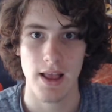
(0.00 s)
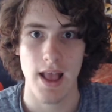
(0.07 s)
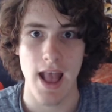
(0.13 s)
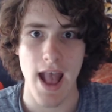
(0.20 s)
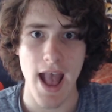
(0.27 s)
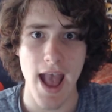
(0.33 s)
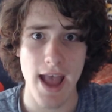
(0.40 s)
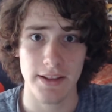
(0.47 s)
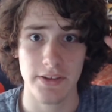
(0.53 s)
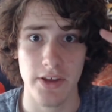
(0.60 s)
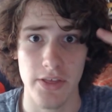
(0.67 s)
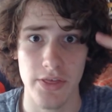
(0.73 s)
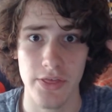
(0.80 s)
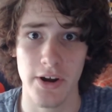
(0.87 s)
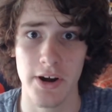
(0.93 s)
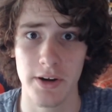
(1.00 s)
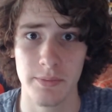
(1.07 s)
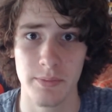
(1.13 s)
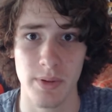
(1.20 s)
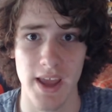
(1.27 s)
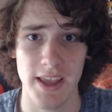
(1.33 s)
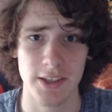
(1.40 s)
At the 3rd
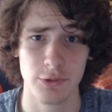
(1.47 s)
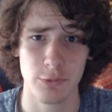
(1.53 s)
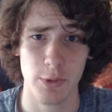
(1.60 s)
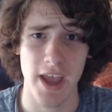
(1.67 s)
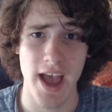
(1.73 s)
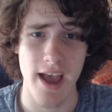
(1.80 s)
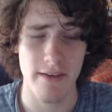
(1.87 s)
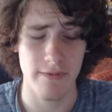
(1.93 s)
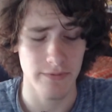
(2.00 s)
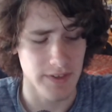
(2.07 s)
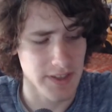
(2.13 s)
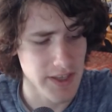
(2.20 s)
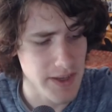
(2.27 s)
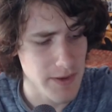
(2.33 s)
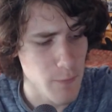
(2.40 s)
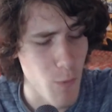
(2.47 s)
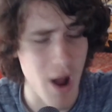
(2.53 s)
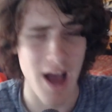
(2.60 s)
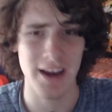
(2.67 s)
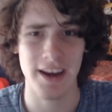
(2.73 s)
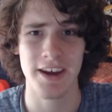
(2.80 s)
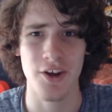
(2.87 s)
place, we have the
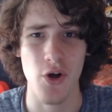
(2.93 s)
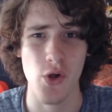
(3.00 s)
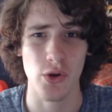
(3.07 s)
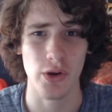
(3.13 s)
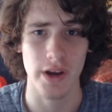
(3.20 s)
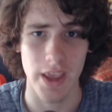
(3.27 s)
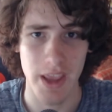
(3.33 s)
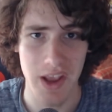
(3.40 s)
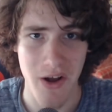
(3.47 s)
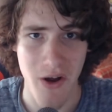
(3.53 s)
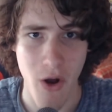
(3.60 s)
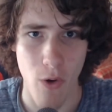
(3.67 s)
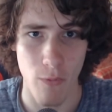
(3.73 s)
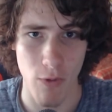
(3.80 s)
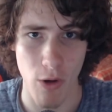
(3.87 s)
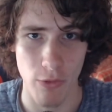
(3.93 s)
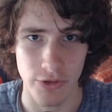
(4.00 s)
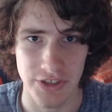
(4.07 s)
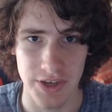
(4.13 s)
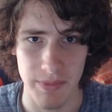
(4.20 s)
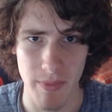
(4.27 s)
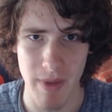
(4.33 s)
one and only
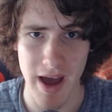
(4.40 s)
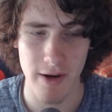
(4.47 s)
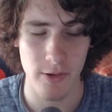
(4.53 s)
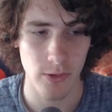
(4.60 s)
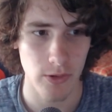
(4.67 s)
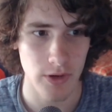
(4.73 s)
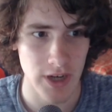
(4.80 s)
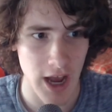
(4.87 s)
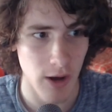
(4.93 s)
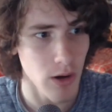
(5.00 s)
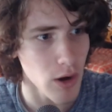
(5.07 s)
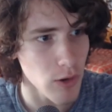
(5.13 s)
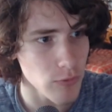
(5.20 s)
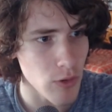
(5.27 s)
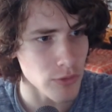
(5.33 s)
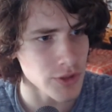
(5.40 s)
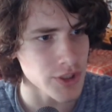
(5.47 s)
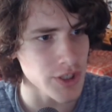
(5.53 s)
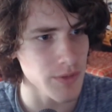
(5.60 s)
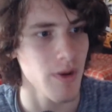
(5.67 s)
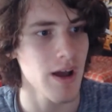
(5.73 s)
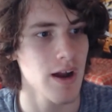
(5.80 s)
Orochimaru. Now,
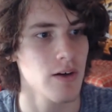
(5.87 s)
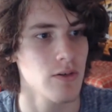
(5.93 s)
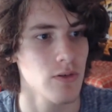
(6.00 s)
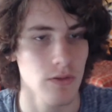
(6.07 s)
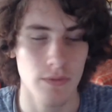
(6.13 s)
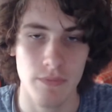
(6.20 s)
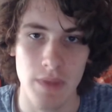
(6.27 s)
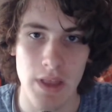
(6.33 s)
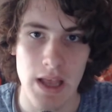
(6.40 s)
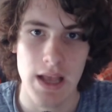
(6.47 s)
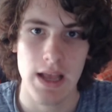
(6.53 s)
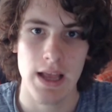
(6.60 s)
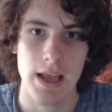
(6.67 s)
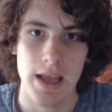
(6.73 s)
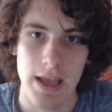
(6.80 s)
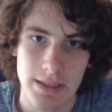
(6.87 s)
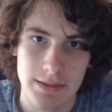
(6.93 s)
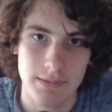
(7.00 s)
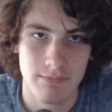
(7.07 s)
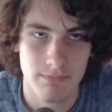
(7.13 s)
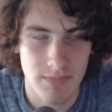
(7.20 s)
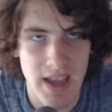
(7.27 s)
Orochimaru,
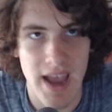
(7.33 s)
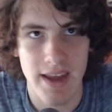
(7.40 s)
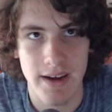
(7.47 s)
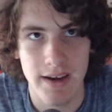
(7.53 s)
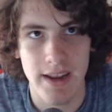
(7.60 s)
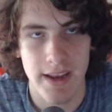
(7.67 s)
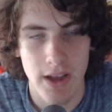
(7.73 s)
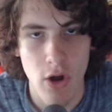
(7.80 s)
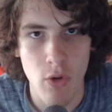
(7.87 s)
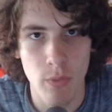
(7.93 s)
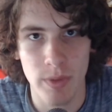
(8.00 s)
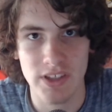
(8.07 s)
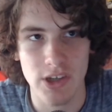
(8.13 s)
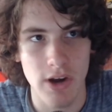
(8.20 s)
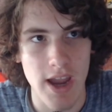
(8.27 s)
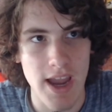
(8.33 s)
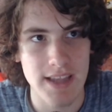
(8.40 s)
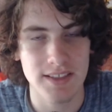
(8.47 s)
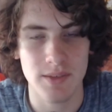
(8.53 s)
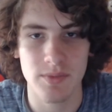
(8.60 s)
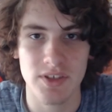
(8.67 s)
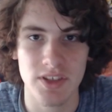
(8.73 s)
kind of like Obito, had
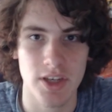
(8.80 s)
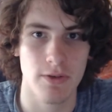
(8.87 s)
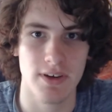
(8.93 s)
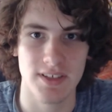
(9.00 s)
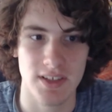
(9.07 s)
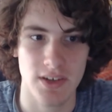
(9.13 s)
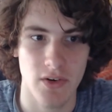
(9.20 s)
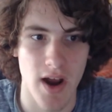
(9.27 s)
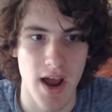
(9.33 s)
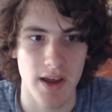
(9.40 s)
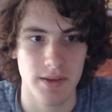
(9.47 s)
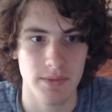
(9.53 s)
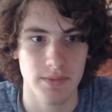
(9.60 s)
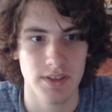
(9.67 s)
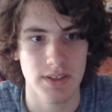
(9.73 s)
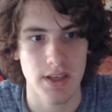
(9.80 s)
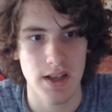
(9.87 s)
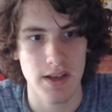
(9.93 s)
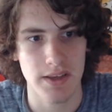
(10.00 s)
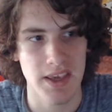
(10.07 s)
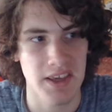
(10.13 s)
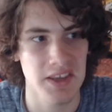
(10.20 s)
some serious crimes.
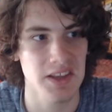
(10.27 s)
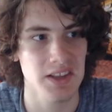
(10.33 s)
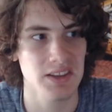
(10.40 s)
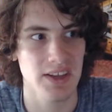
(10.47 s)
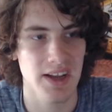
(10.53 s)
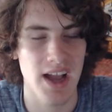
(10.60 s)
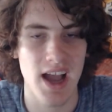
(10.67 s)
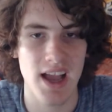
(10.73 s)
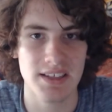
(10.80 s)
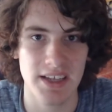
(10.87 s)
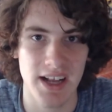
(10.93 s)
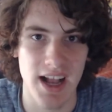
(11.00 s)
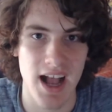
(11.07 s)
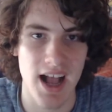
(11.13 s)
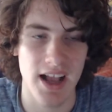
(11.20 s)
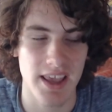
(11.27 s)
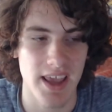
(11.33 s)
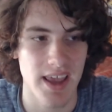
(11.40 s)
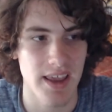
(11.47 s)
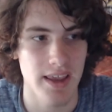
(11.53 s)
He killed the Kazekage.